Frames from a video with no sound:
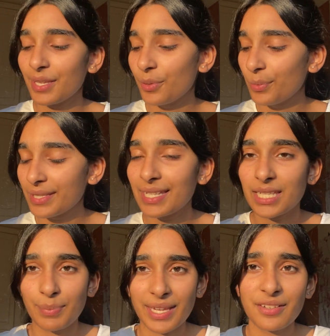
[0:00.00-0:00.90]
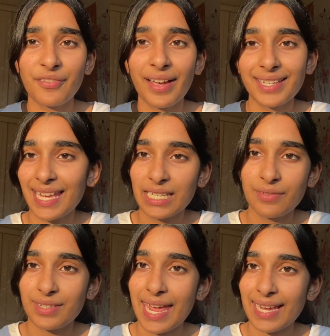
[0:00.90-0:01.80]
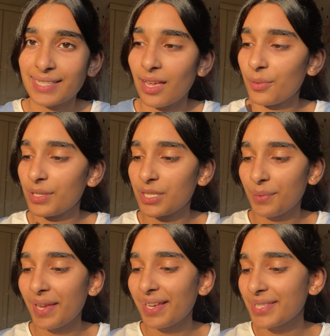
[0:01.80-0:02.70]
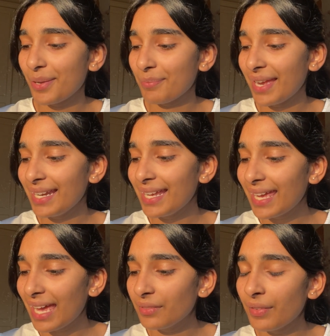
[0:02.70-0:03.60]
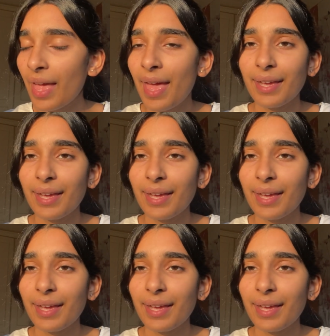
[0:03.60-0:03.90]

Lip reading: so it wasn't specified to any of the texts that I was doing, so it mainly gave